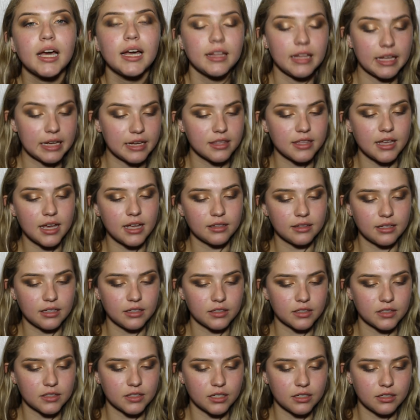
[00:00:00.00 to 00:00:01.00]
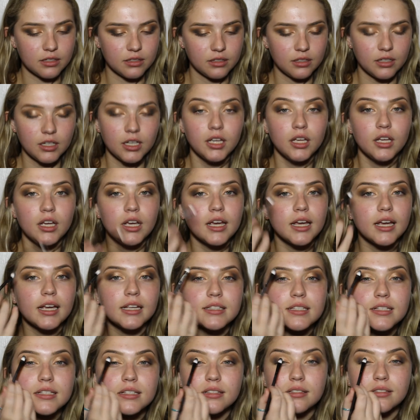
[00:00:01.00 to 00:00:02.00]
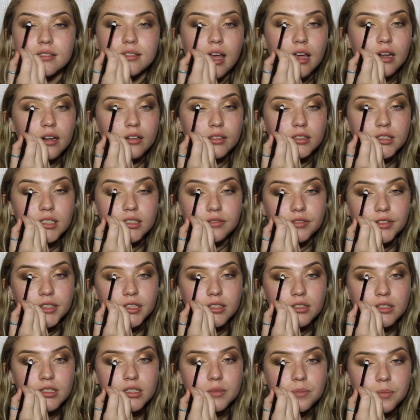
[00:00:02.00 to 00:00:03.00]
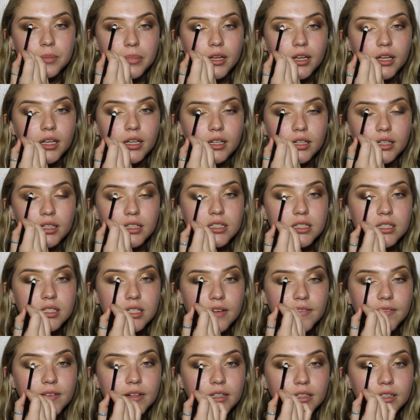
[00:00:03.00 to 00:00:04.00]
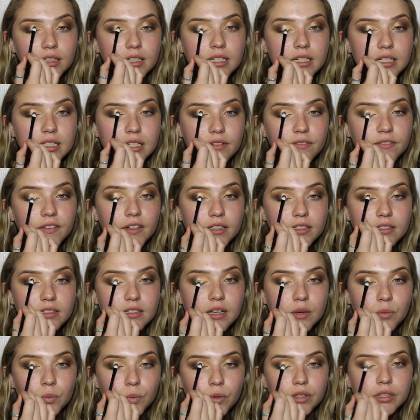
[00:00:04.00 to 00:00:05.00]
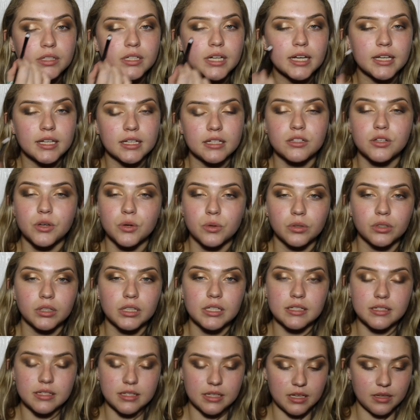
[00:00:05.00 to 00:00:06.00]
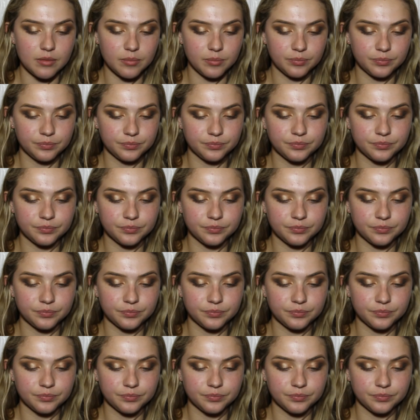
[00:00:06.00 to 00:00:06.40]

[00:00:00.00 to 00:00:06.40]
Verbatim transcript: I like that. That looks good. It's a subtle difference, but it's definitely a difference and one that I can totally see